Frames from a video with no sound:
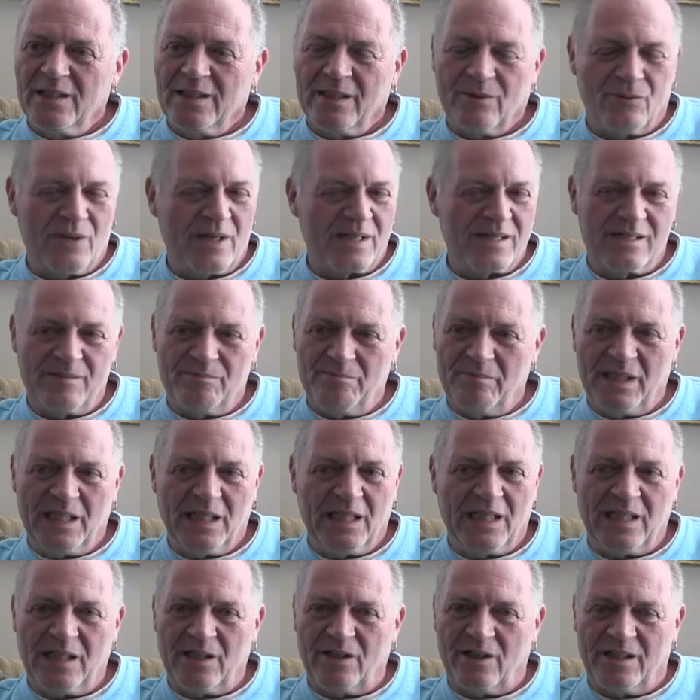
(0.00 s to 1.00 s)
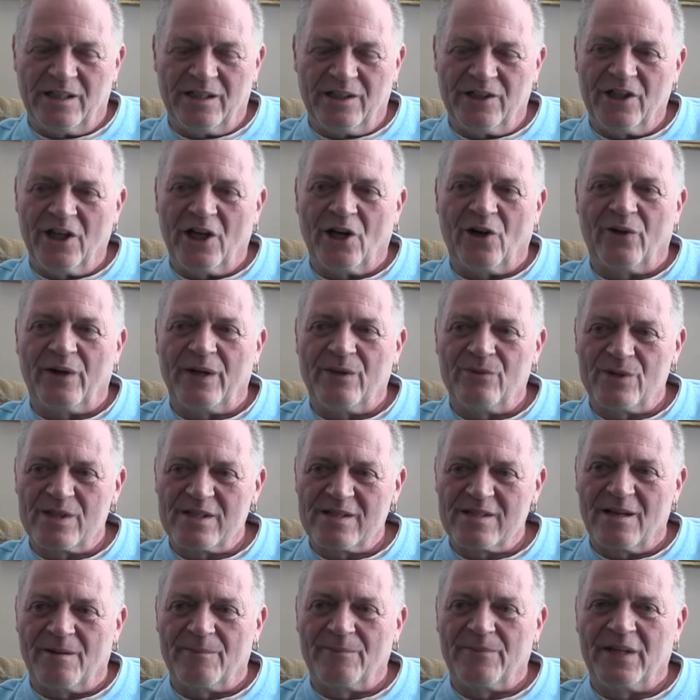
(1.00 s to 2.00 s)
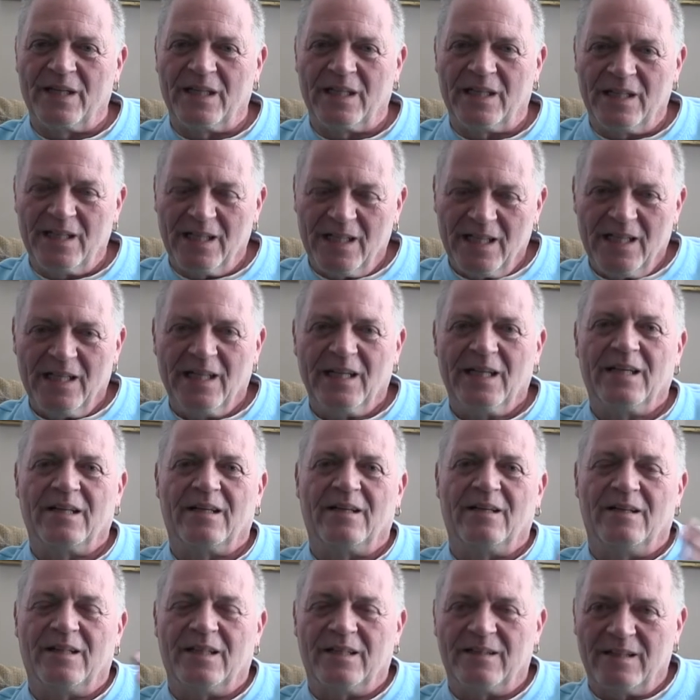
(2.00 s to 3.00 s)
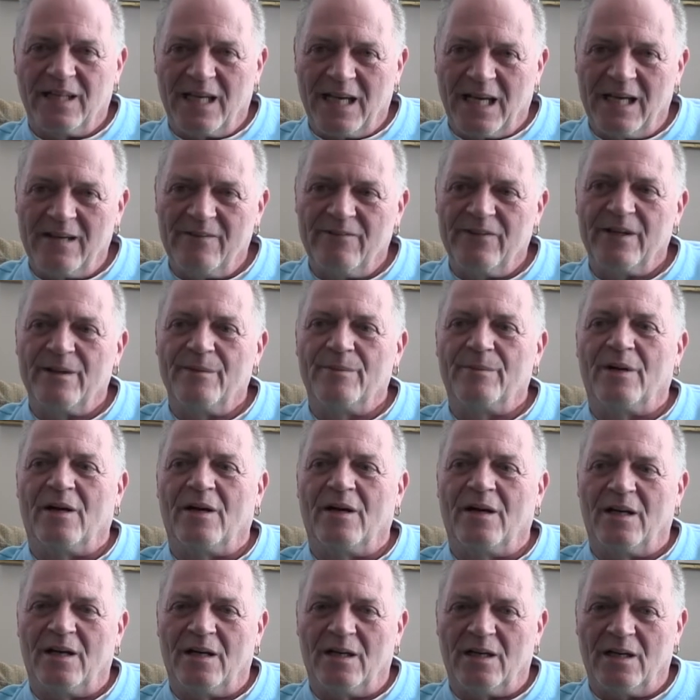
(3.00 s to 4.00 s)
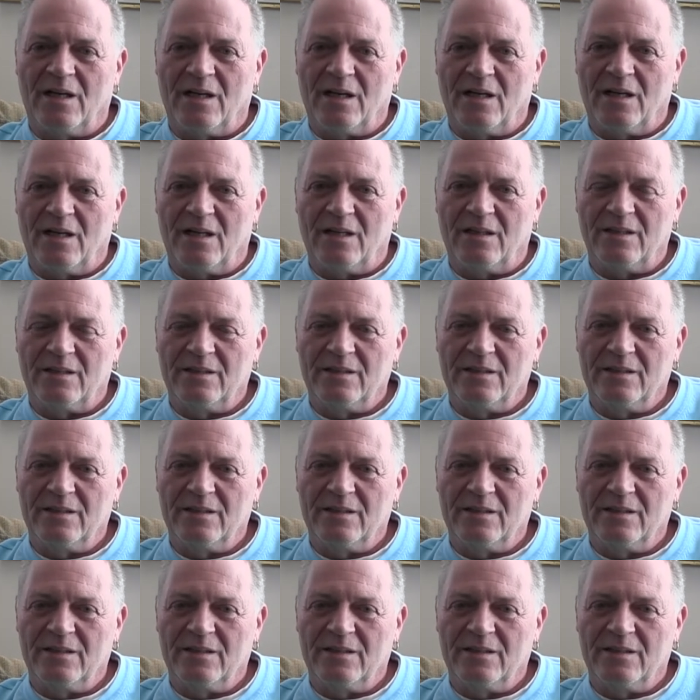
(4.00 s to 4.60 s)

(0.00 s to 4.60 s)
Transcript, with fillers: That wasn't me or you know, it was something it, it gave him a, a